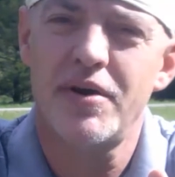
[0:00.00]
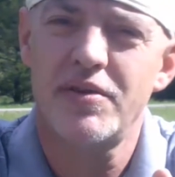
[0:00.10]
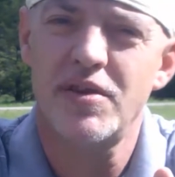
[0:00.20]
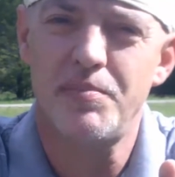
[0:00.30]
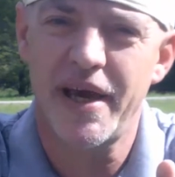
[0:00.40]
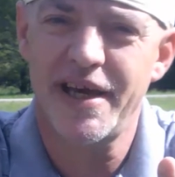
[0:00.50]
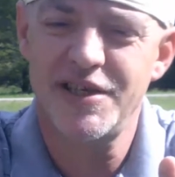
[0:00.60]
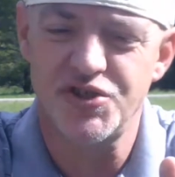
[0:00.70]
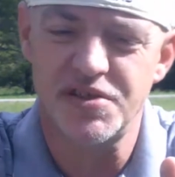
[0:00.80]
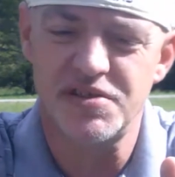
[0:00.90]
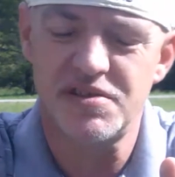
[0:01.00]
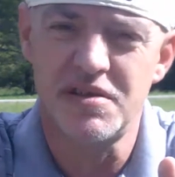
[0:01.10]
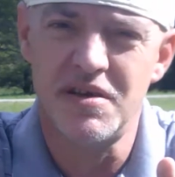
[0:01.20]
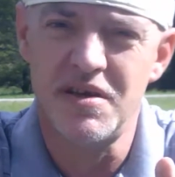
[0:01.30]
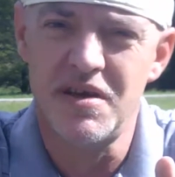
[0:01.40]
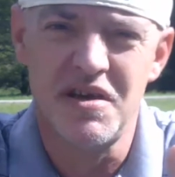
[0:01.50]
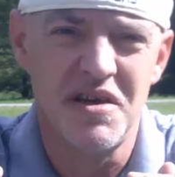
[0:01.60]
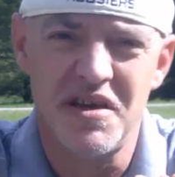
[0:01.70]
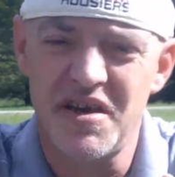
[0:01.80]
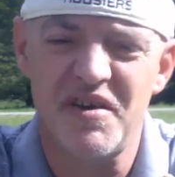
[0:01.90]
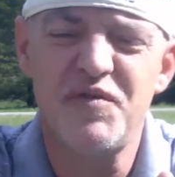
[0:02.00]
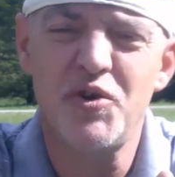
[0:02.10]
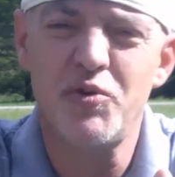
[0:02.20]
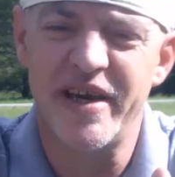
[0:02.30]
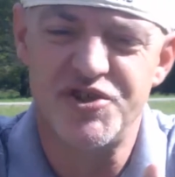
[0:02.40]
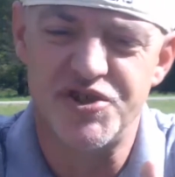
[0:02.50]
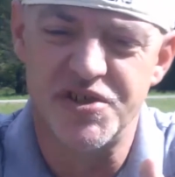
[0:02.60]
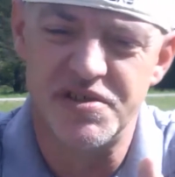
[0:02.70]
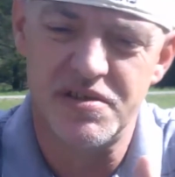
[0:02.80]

the pages a few inches